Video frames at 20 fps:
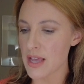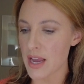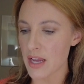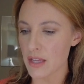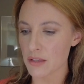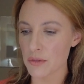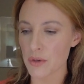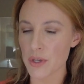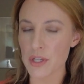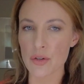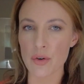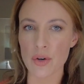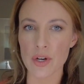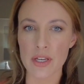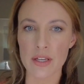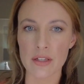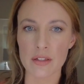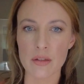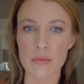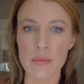8th grade
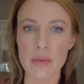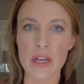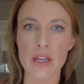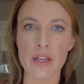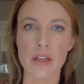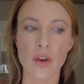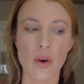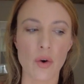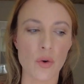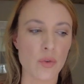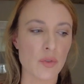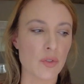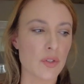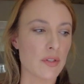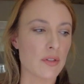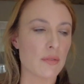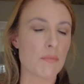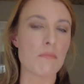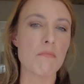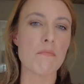curriculum, it
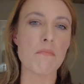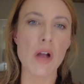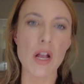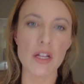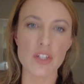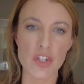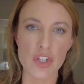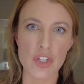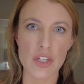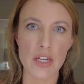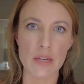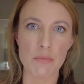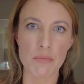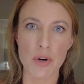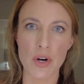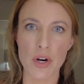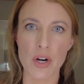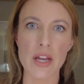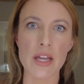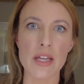goes much
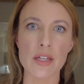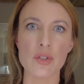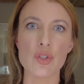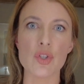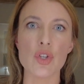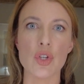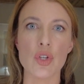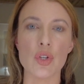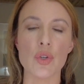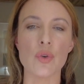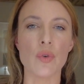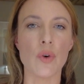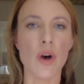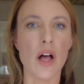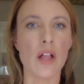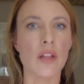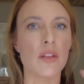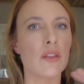deeper into